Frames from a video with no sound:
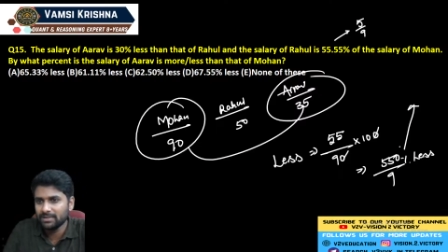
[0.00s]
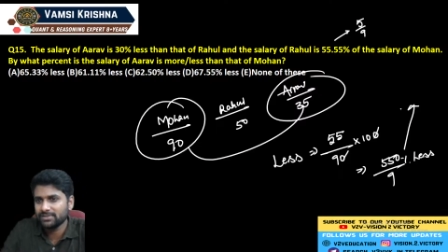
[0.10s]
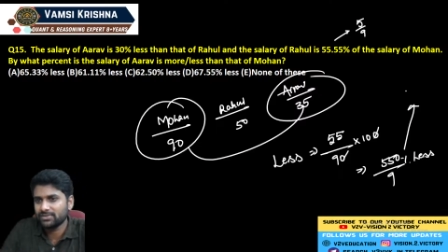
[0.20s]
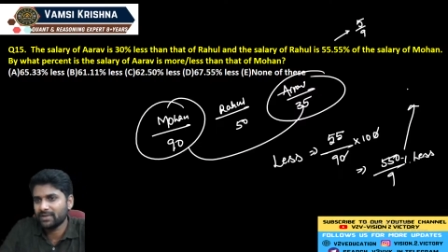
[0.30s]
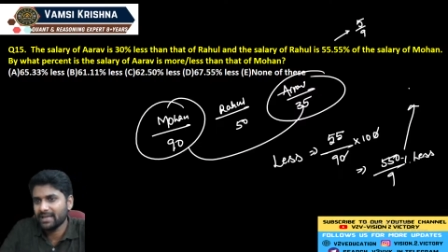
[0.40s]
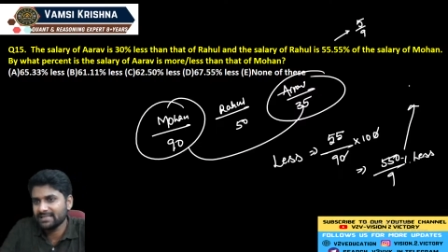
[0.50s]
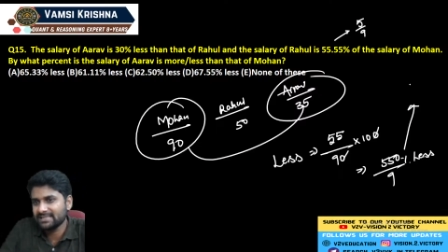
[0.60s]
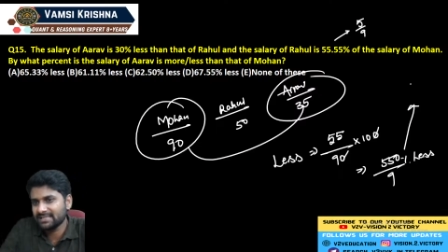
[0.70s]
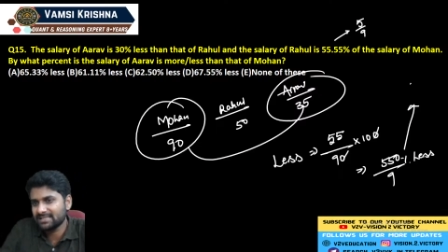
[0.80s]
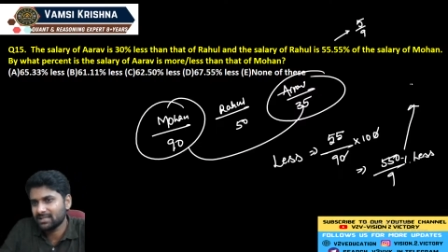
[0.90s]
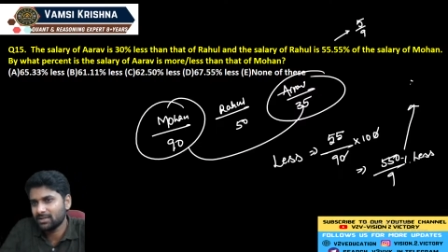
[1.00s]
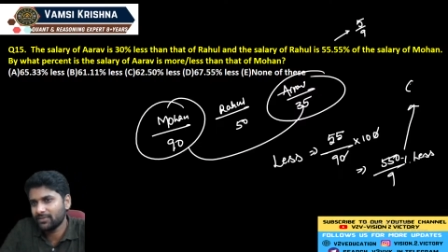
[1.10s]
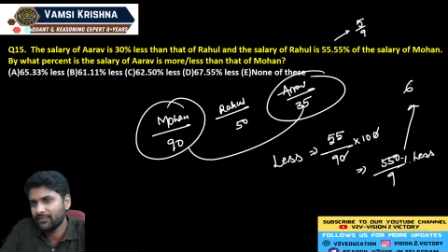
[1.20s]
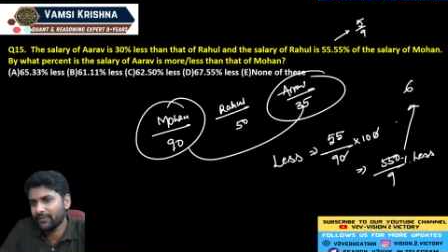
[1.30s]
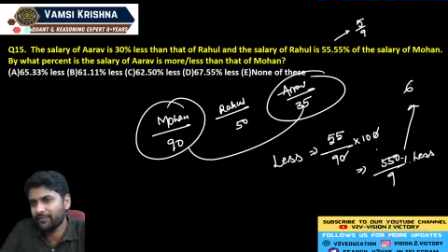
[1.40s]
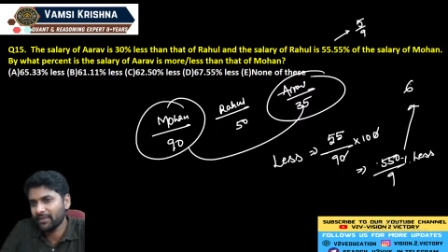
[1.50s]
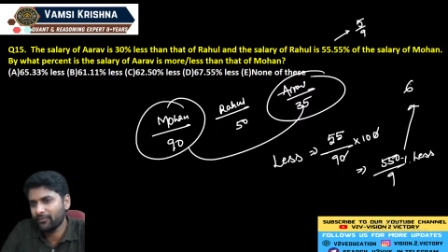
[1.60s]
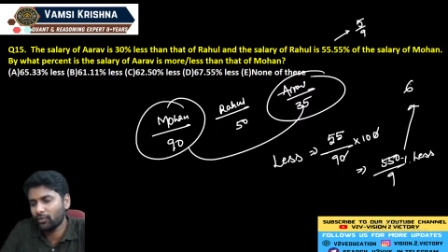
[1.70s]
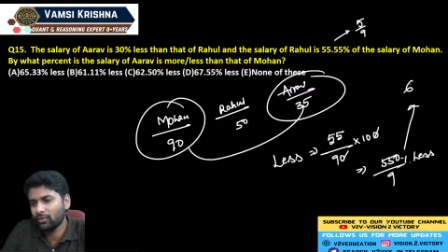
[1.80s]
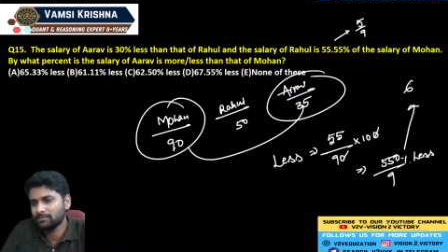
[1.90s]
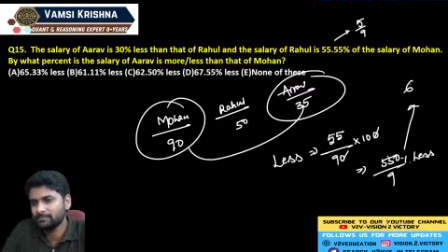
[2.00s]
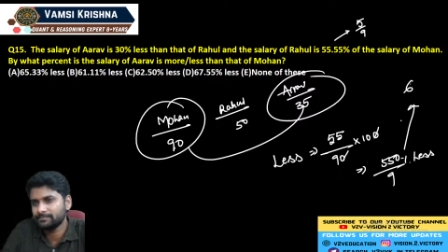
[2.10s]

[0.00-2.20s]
So 9 6 54.